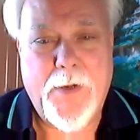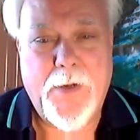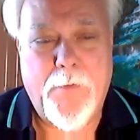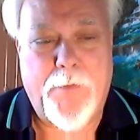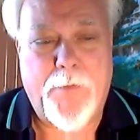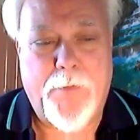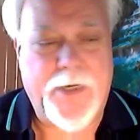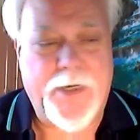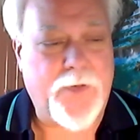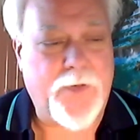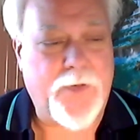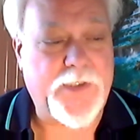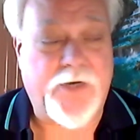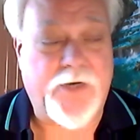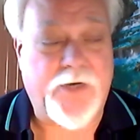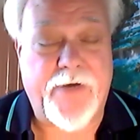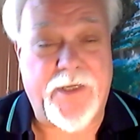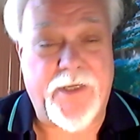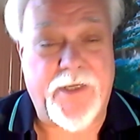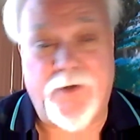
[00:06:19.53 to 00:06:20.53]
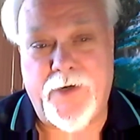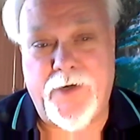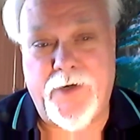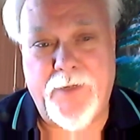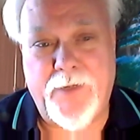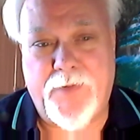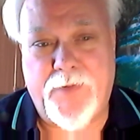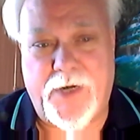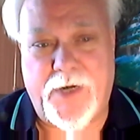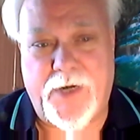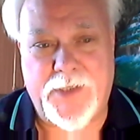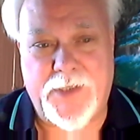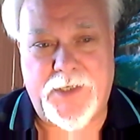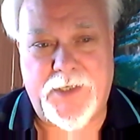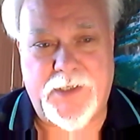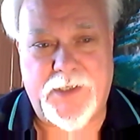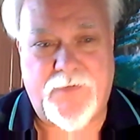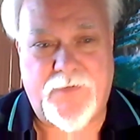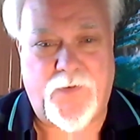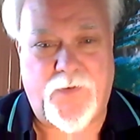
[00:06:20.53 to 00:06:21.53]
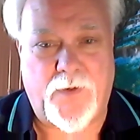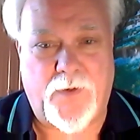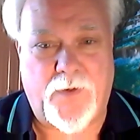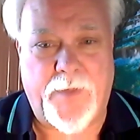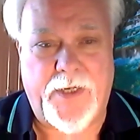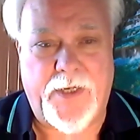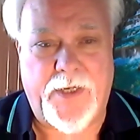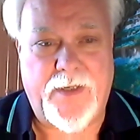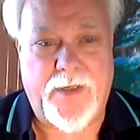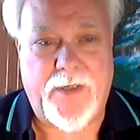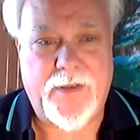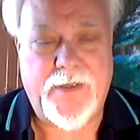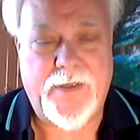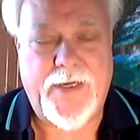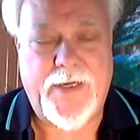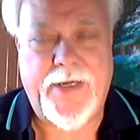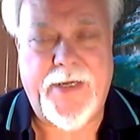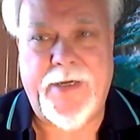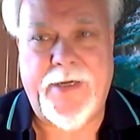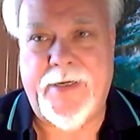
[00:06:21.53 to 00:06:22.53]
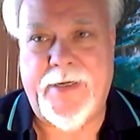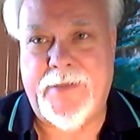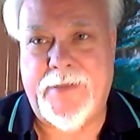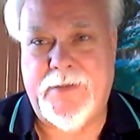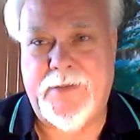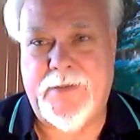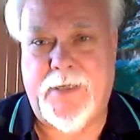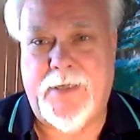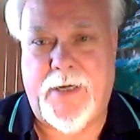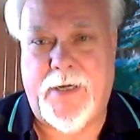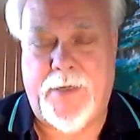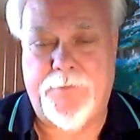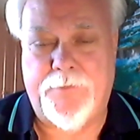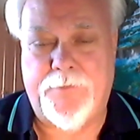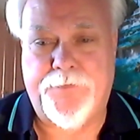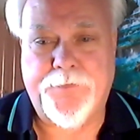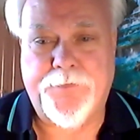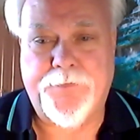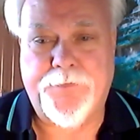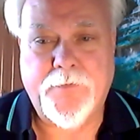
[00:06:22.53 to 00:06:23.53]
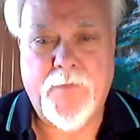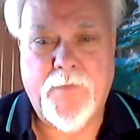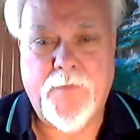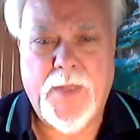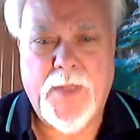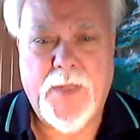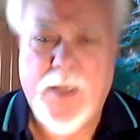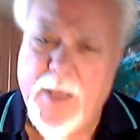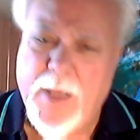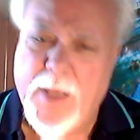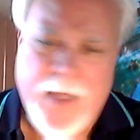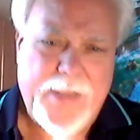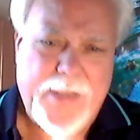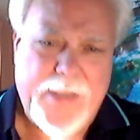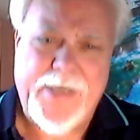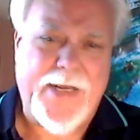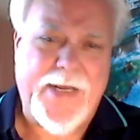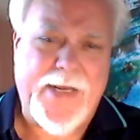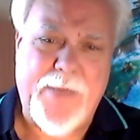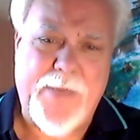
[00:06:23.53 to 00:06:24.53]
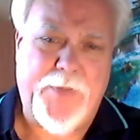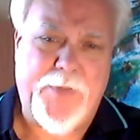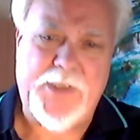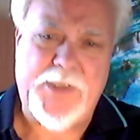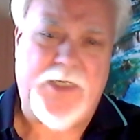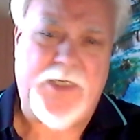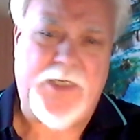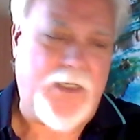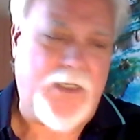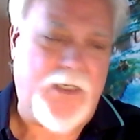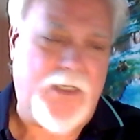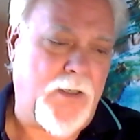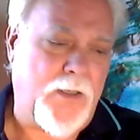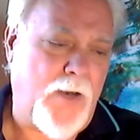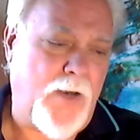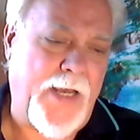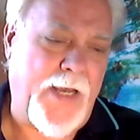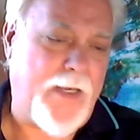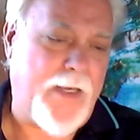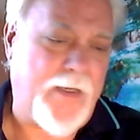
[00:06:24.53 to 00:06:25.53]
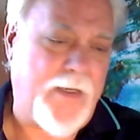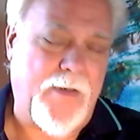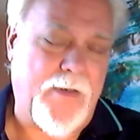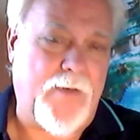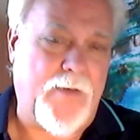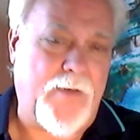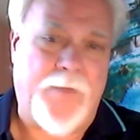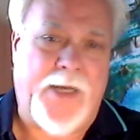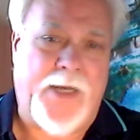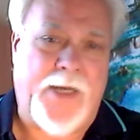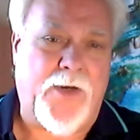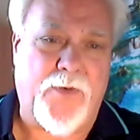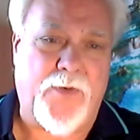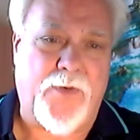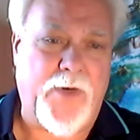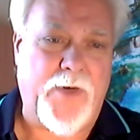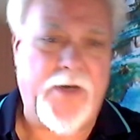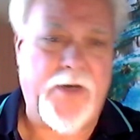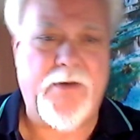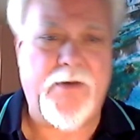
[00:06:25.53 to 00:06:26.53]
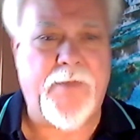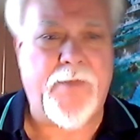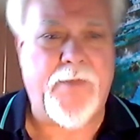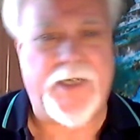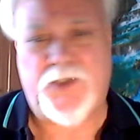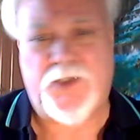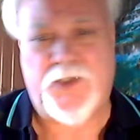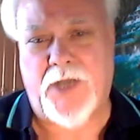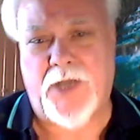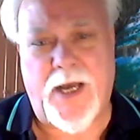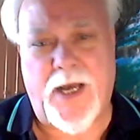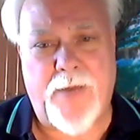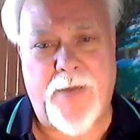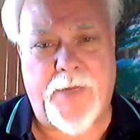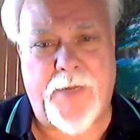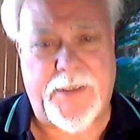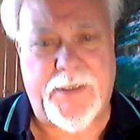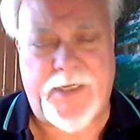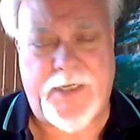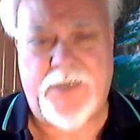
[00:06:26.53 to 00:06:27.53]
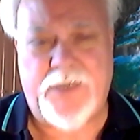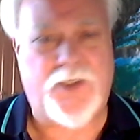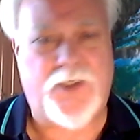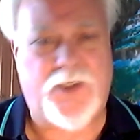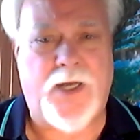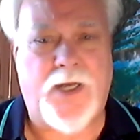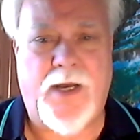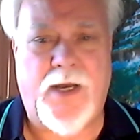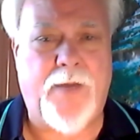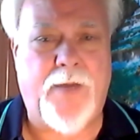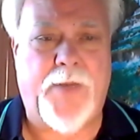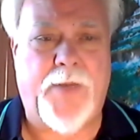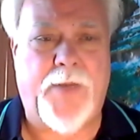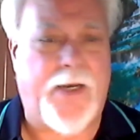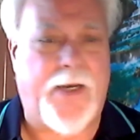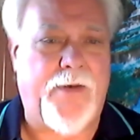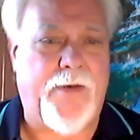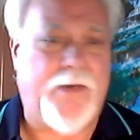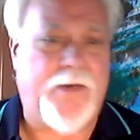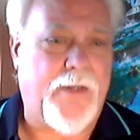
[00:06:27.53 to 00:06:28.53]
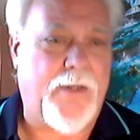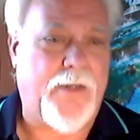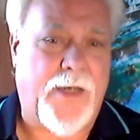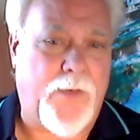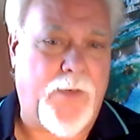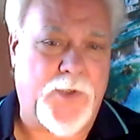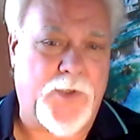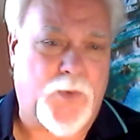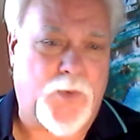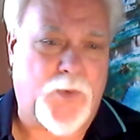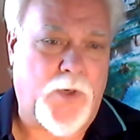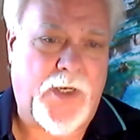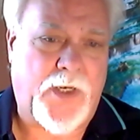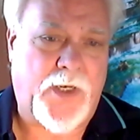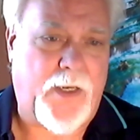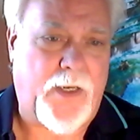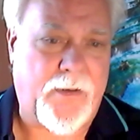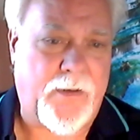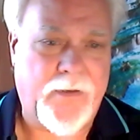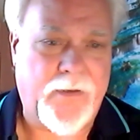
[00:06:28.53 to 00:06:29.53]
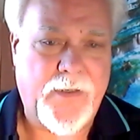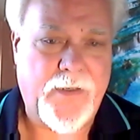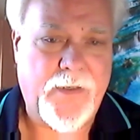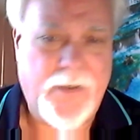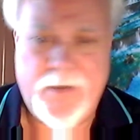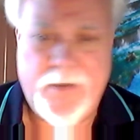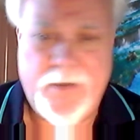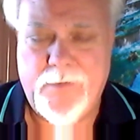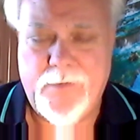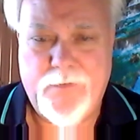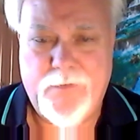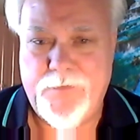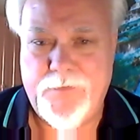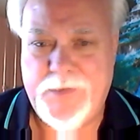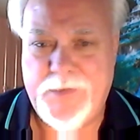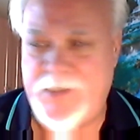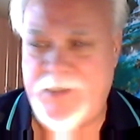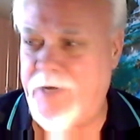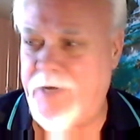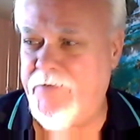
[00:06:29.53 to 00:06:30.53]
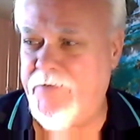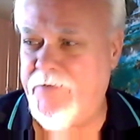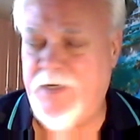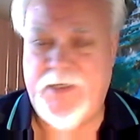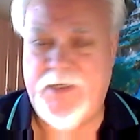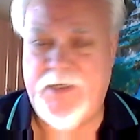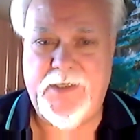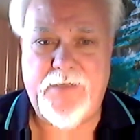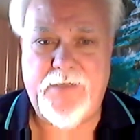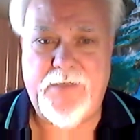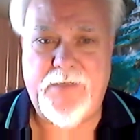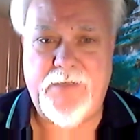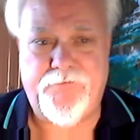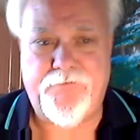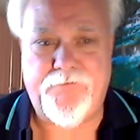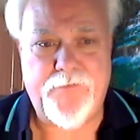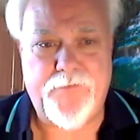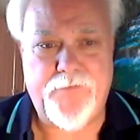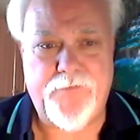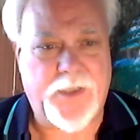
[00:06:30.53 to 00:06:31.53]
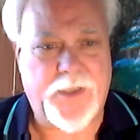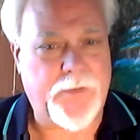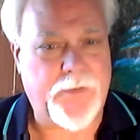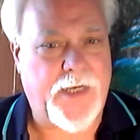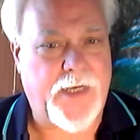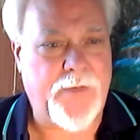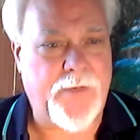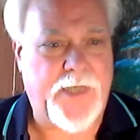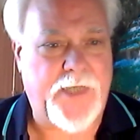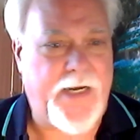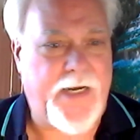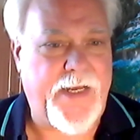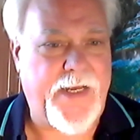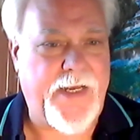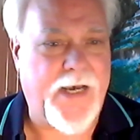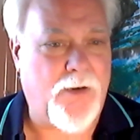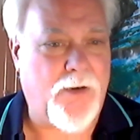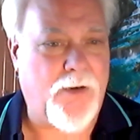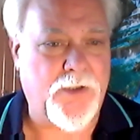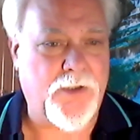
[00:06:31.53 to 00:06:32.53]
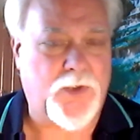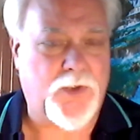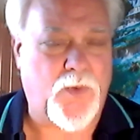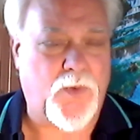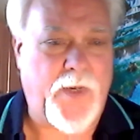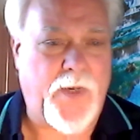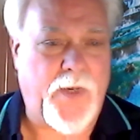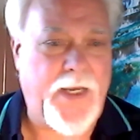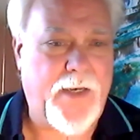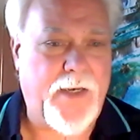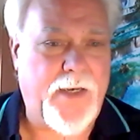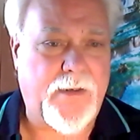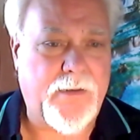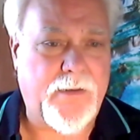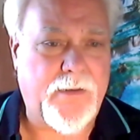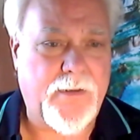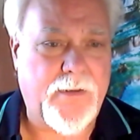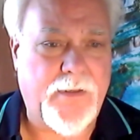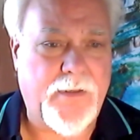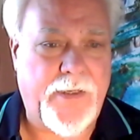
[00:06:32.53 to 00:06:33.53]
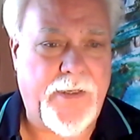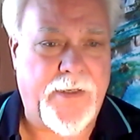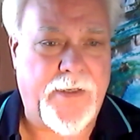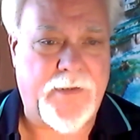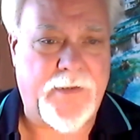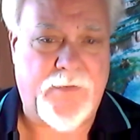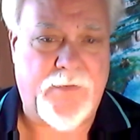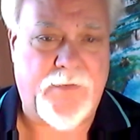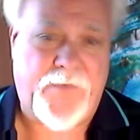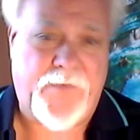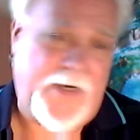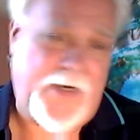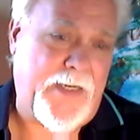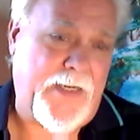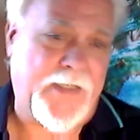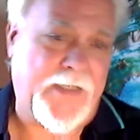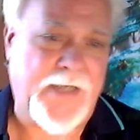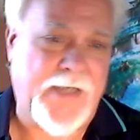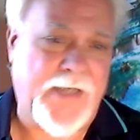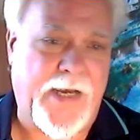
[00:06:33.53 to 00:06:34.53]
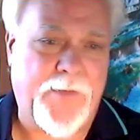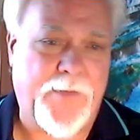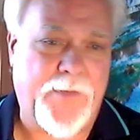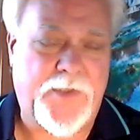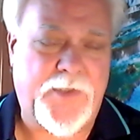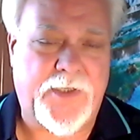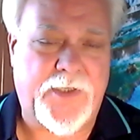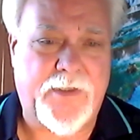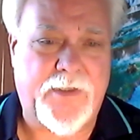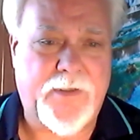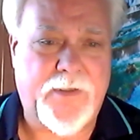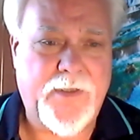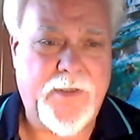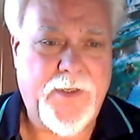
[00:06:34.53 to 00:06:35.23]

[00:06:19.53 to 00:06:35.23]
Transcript: But it was a great learning process for me, and um, then I got busy. You know, I my career, my job, my day job. I I was working seventy, sometimes eighty hours a week, and finding time to